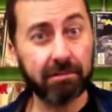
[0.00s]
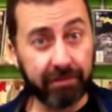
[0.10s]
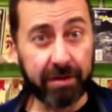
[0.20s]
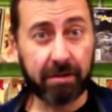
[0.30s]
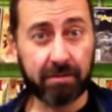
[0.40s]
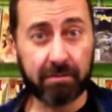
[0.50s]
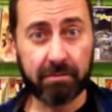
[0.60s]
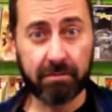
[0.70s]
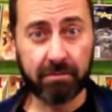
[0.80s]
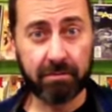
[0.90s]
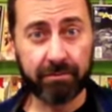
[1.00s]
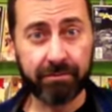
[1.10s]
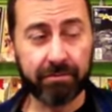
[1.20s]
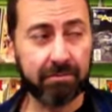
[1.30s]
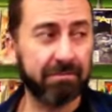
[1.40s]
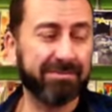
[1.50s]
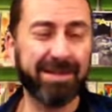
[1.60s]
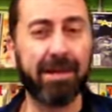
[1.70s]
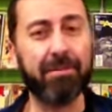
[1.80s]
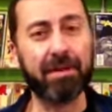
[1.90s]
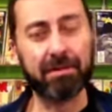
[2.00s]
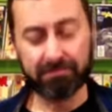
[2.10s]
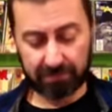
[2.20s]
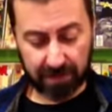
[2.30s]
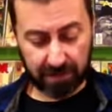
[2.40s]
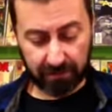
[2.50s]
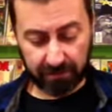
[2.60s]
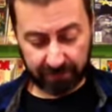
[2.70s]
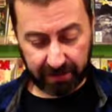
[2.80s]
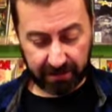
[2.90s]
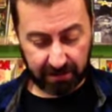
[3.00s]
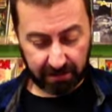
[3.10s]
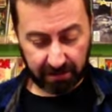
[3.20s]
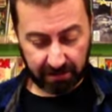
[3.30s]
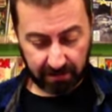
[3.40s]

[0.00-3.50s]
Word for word: Video? Nah, man. Not in the mood for that today.